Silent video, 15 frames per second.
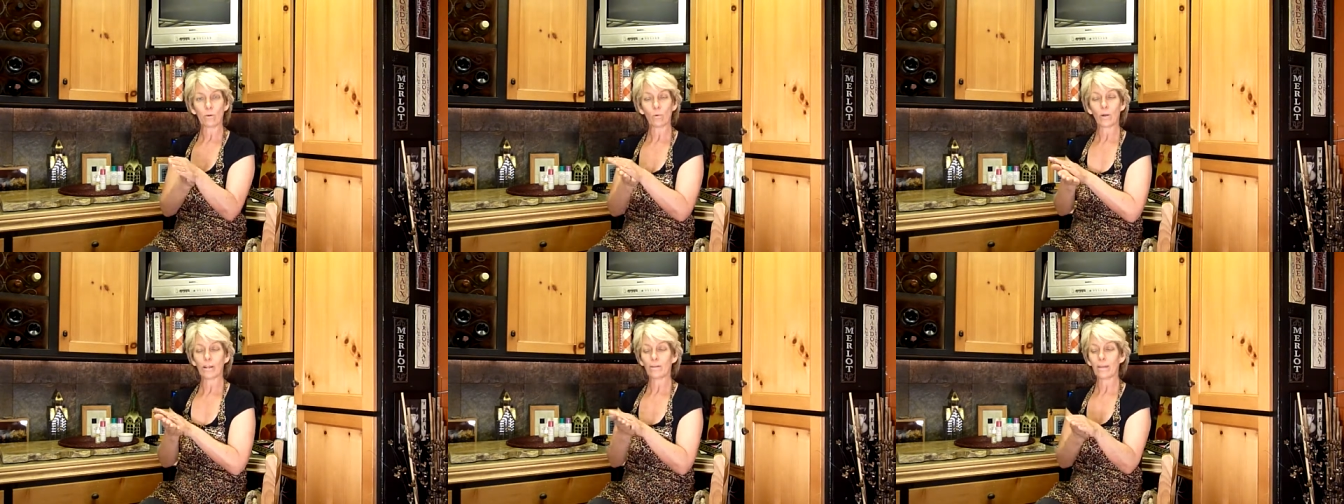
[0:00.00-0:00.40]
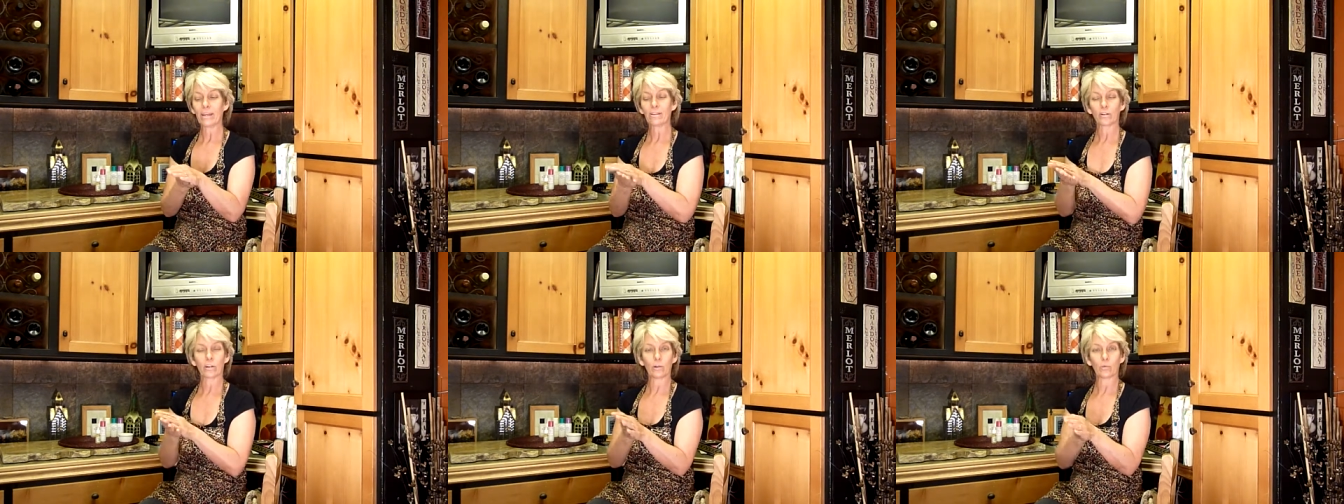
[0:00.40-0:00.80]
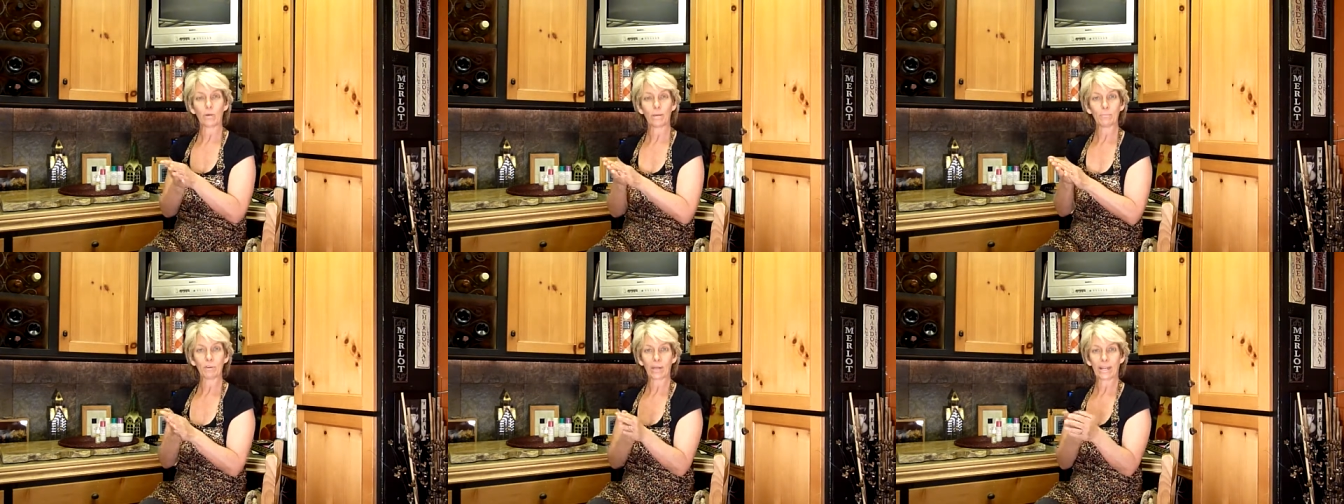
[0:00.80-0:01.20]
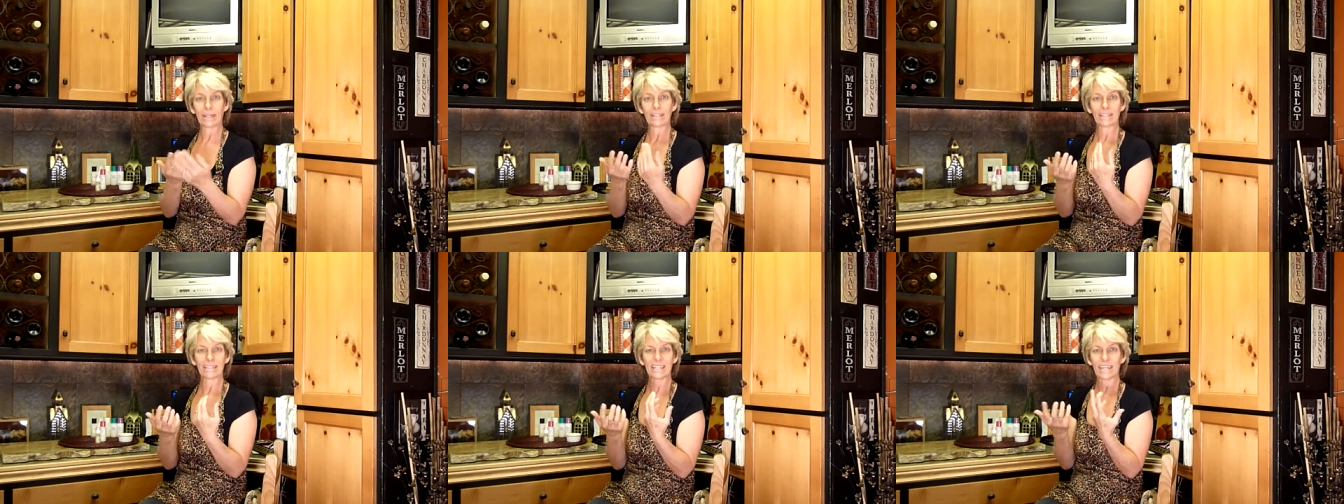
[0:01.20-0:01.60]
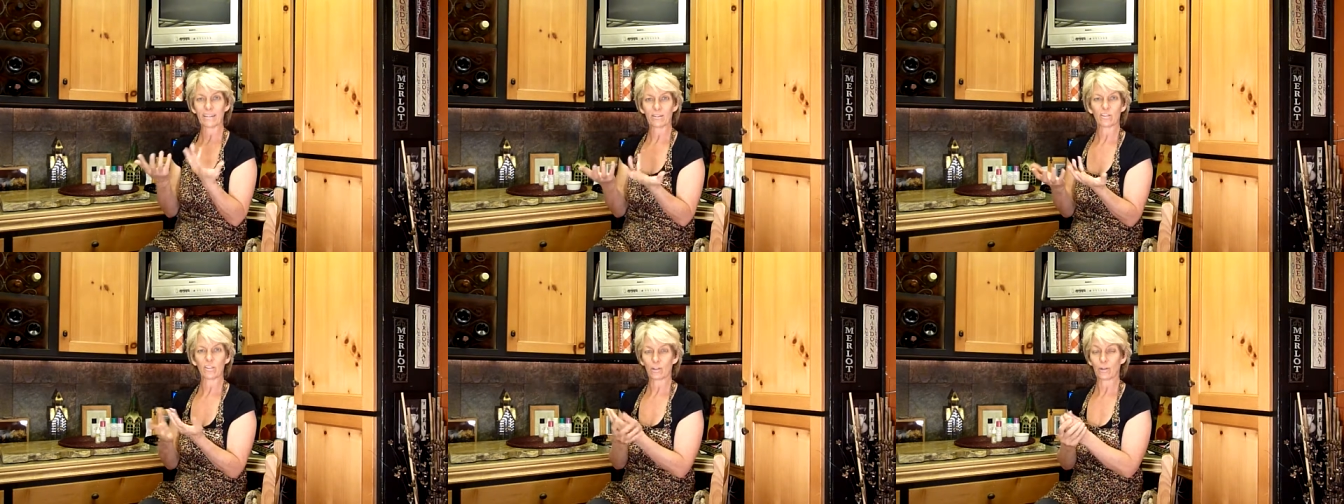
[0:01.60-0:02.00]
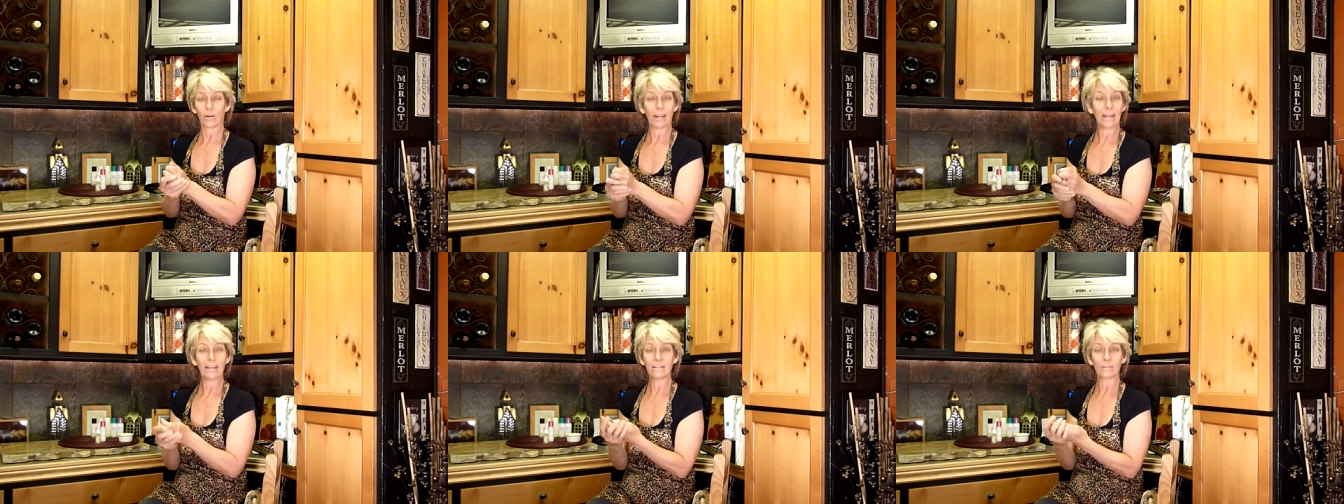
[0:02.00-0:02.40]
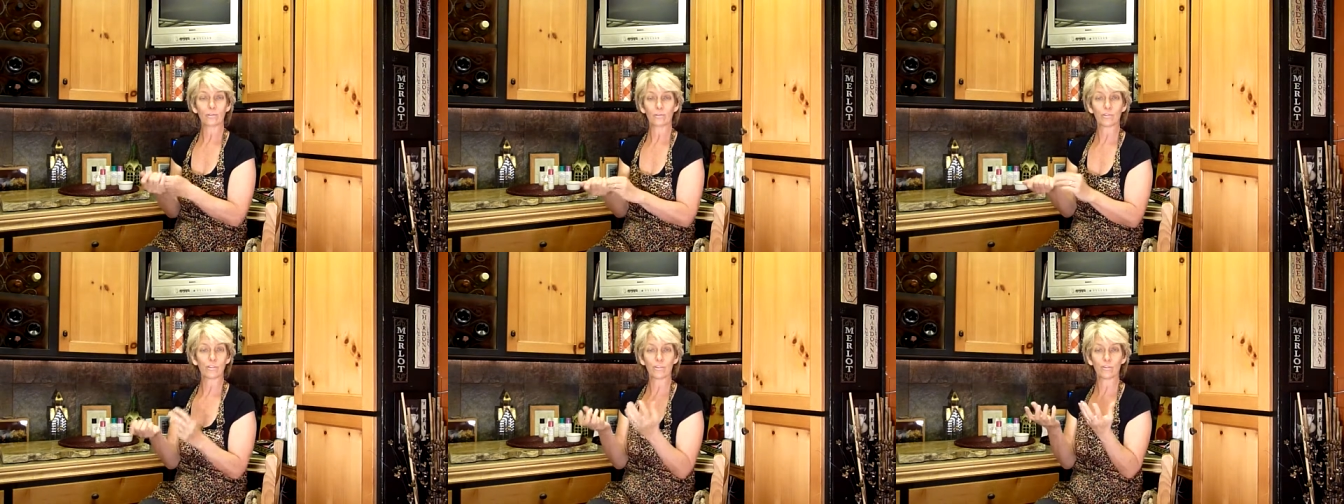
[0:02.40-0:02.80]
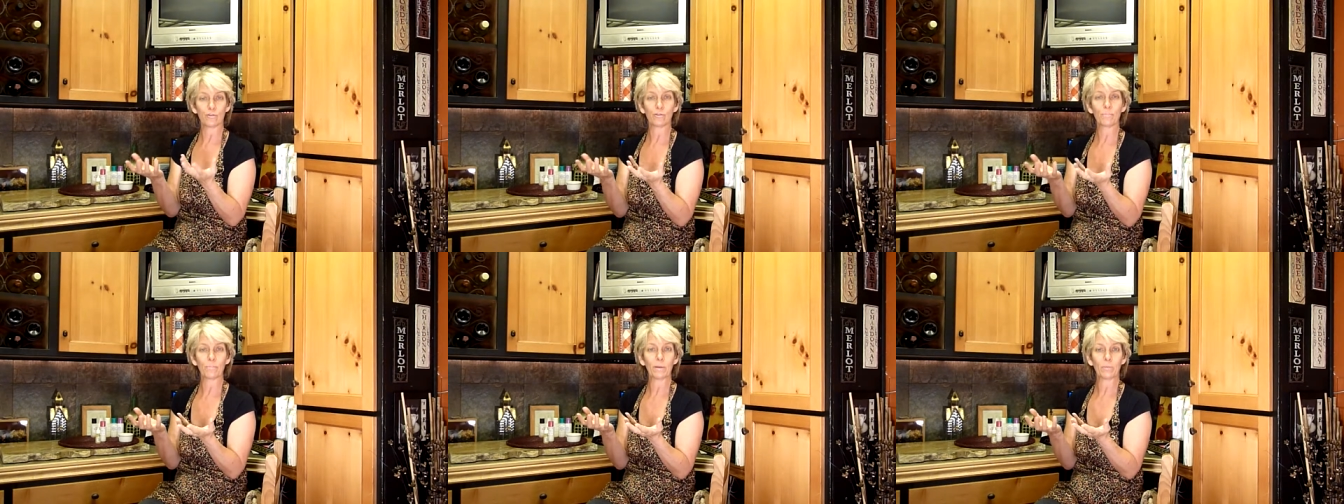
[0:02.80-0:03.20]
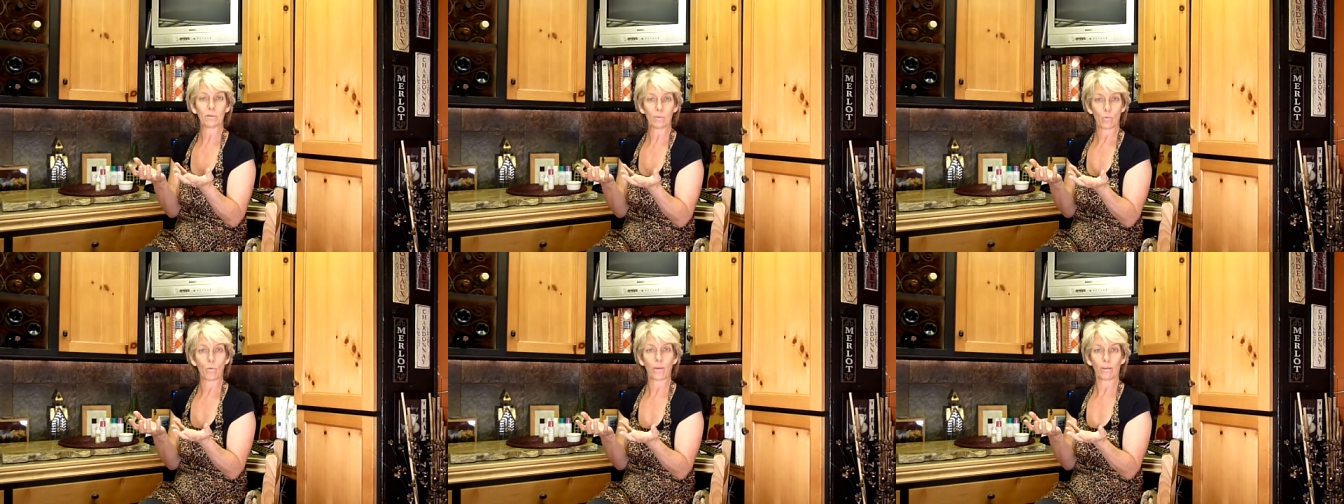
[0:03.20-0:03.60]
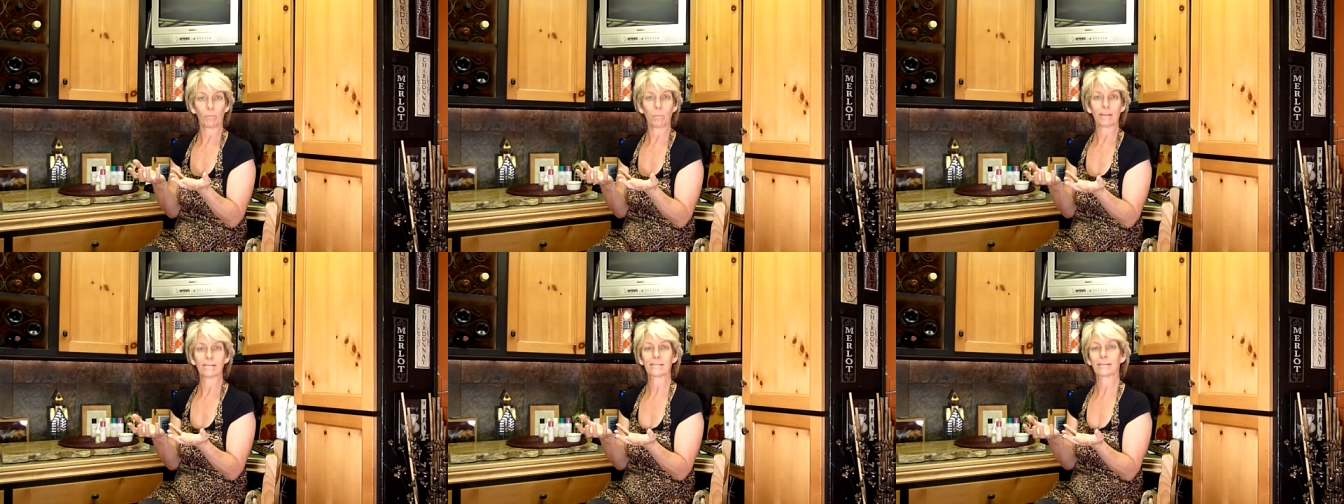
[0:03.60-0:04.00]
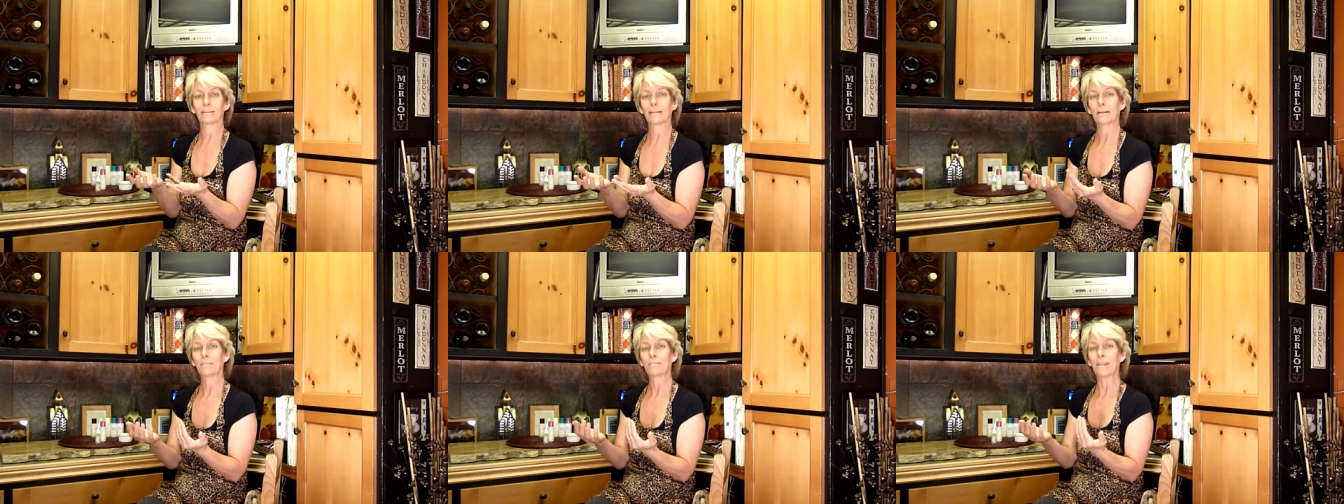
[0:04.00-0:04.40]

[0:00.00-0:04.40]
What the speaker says: oil and you're going to rub your hands together so your hands are just dripping with oil basically.